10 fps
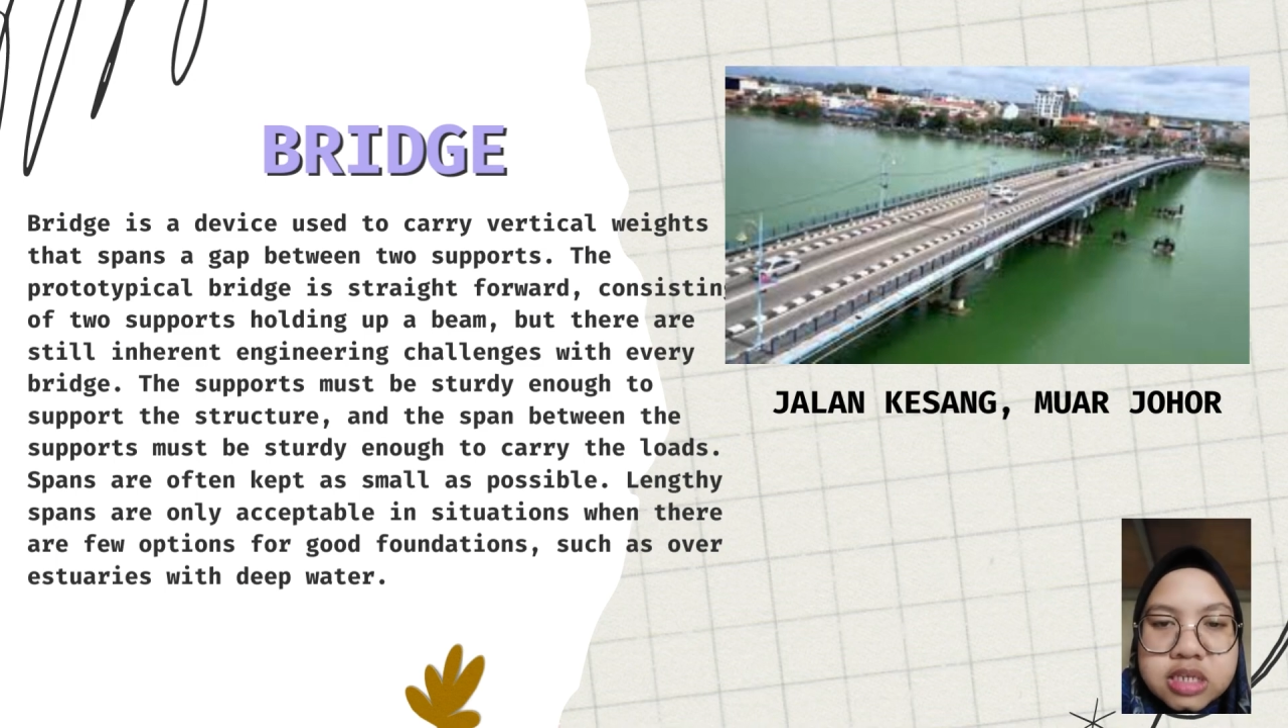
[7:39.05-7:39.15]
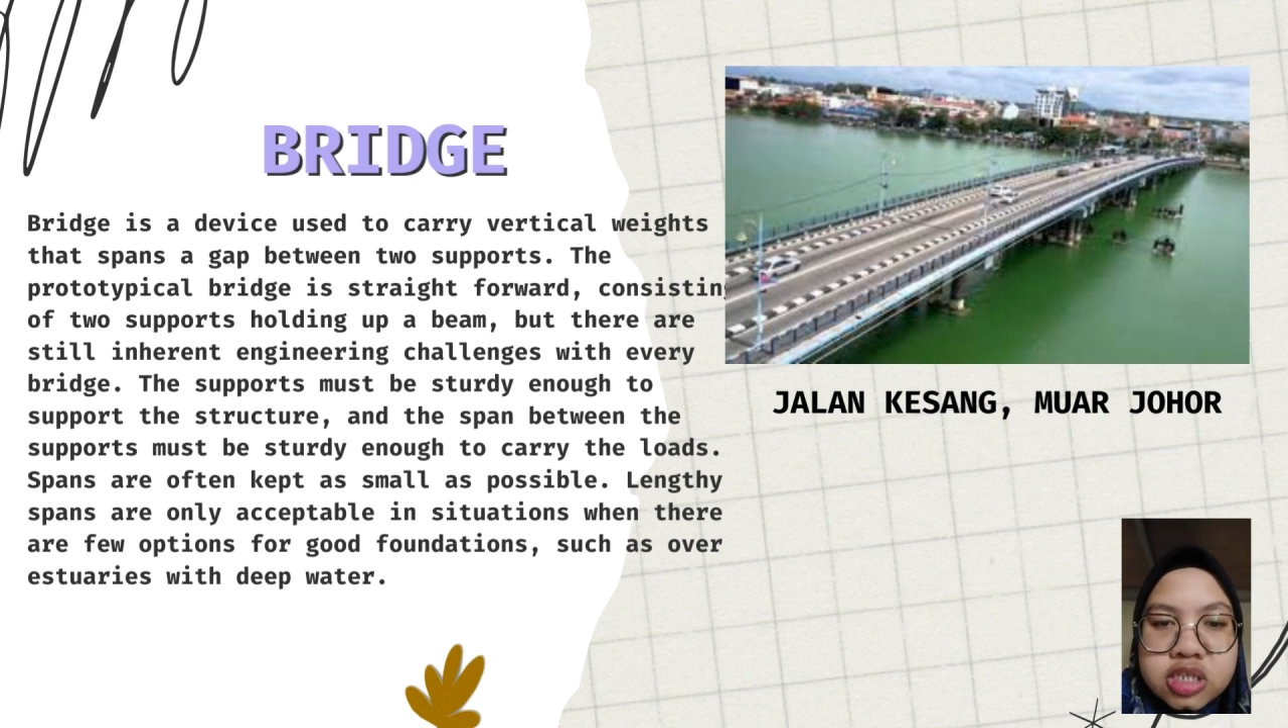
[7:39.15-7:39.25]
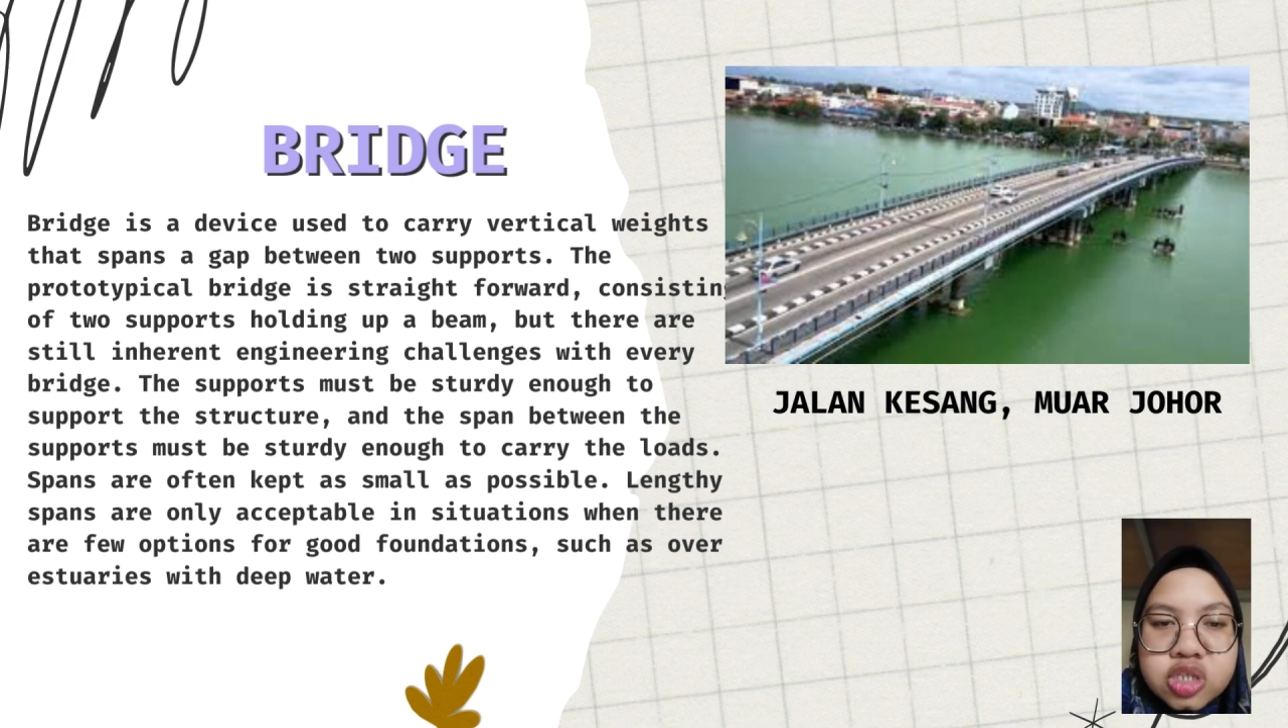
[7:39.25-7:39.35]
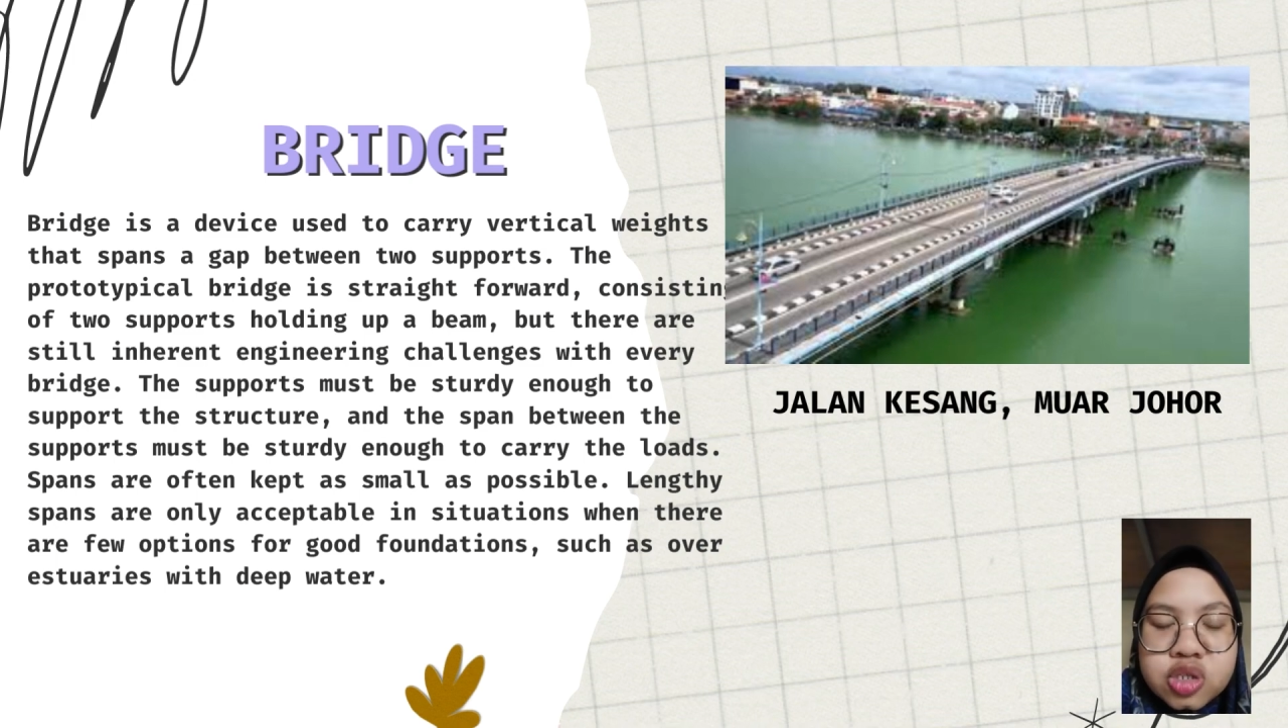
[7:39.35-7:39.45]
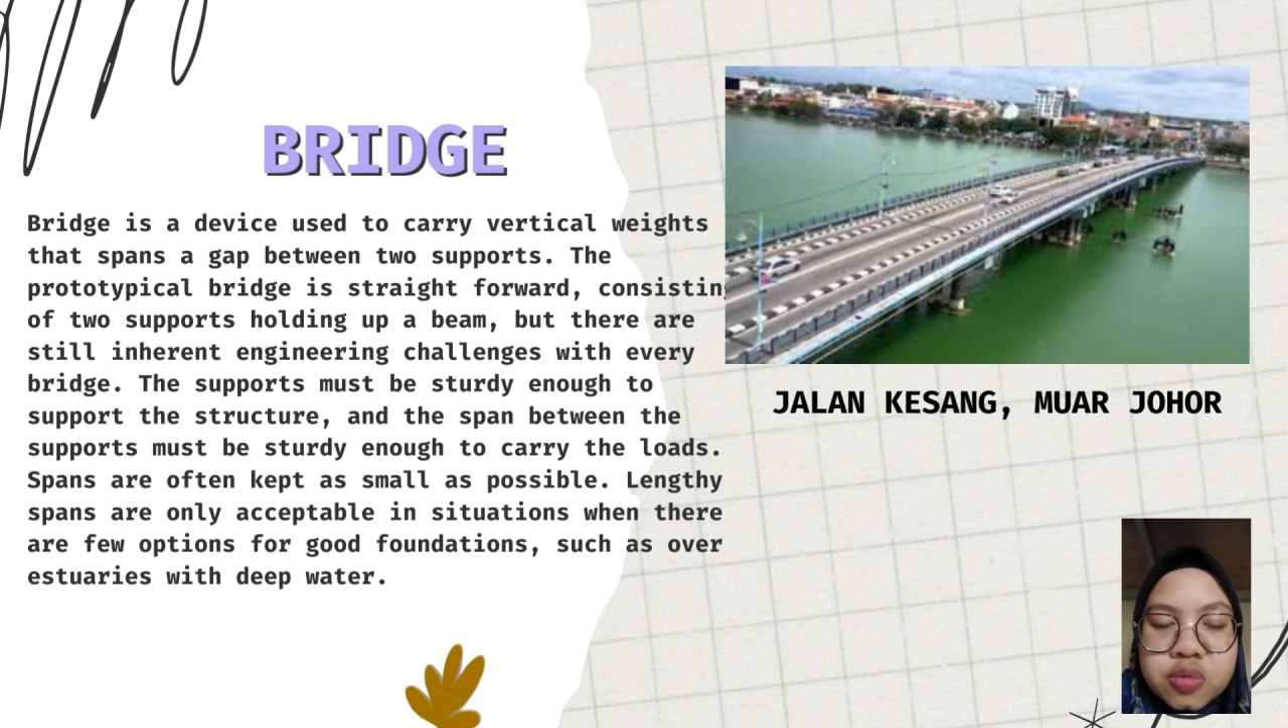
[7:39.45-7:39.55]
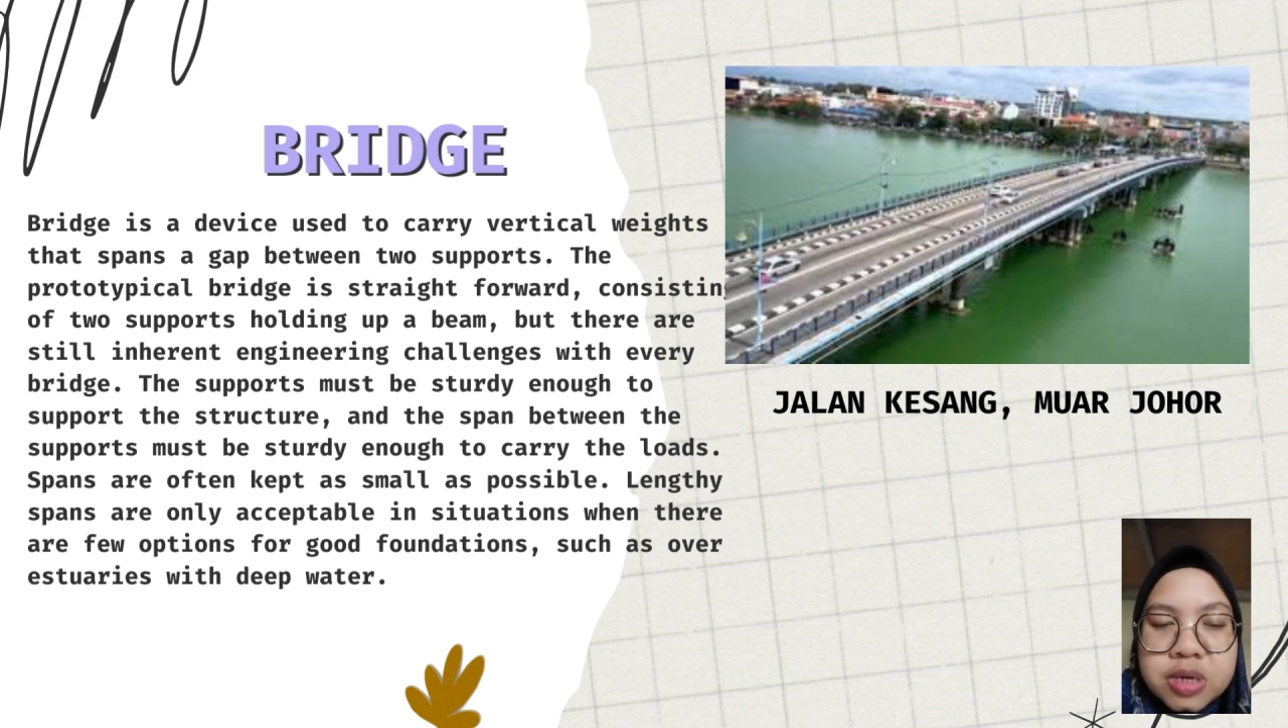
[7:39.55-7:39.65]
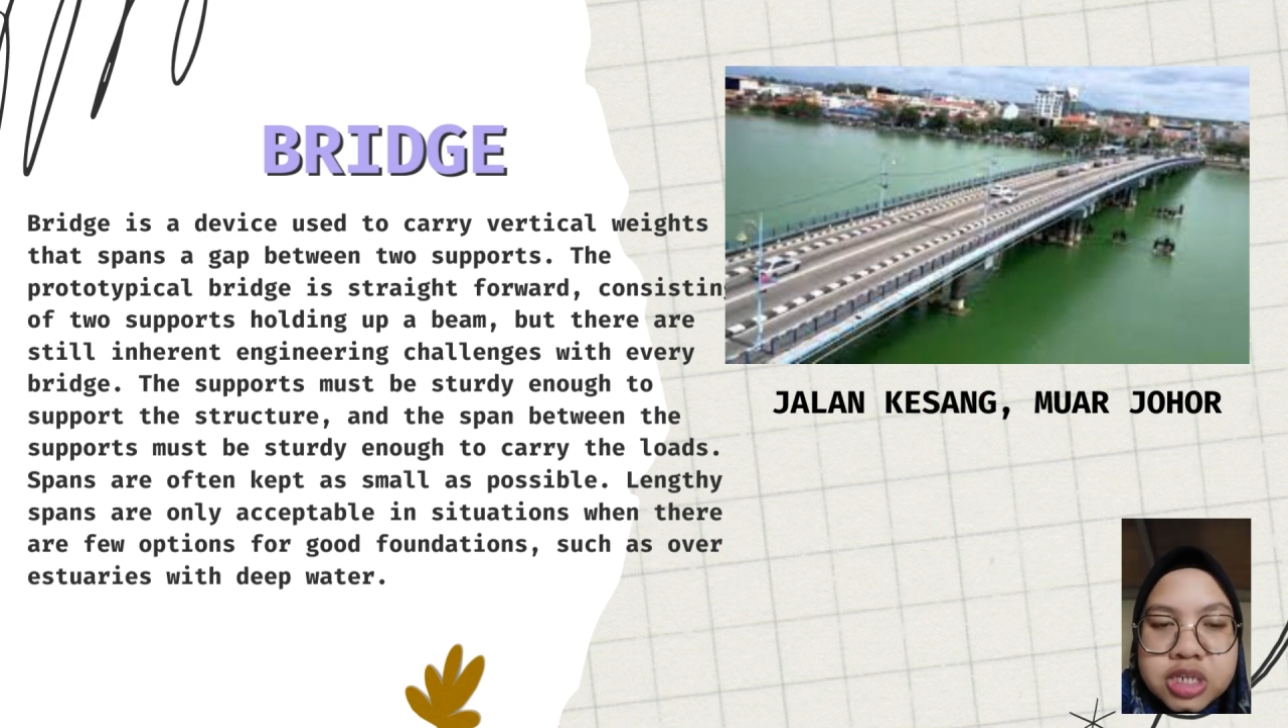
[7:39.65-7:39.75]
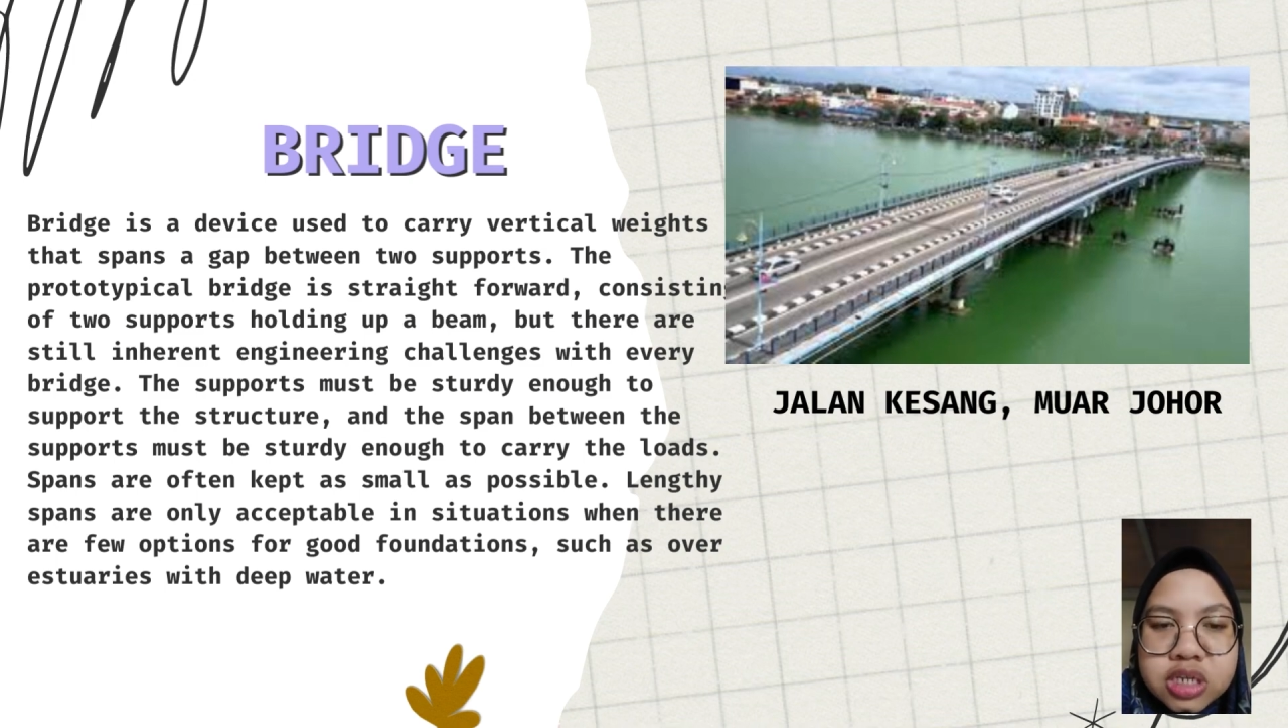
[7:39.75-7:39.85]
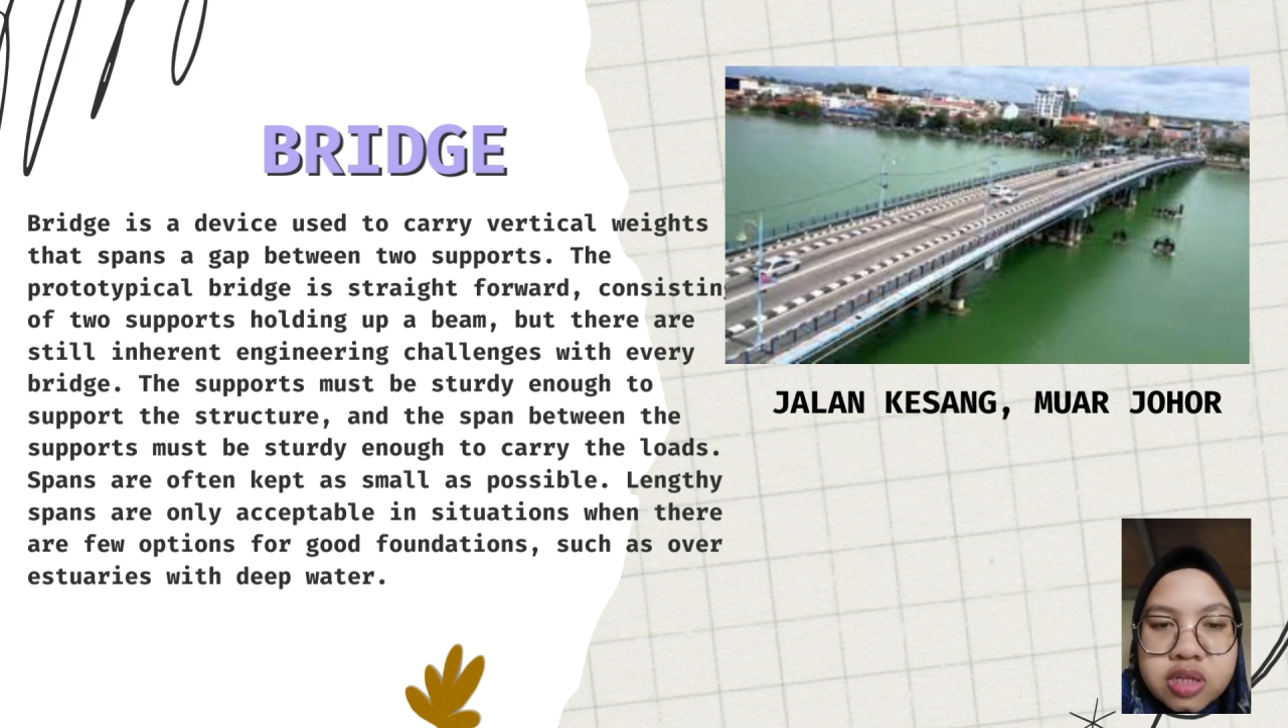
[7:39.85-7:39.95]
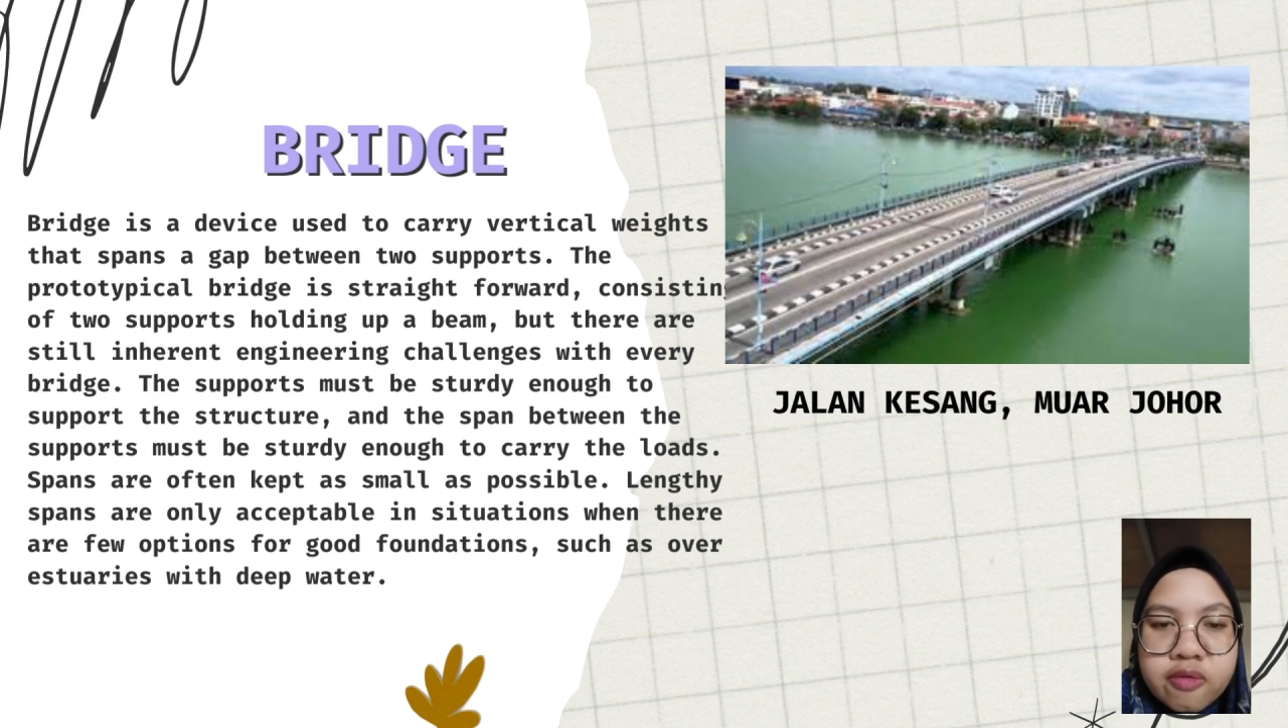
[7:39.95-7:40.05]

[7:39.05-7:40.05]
in situations